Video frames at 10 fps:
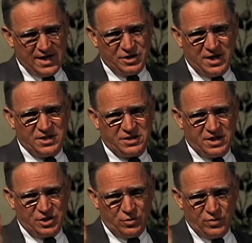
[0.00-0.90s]
not in Genesis
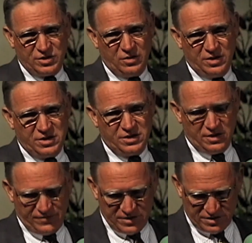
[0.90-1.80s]
6, your resource is in
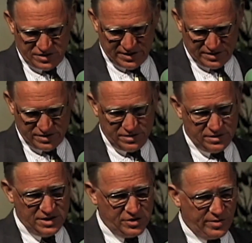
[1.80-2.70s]
Ephesians 6.
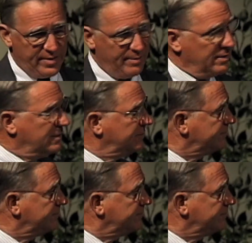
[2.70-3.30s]
Easy to remember.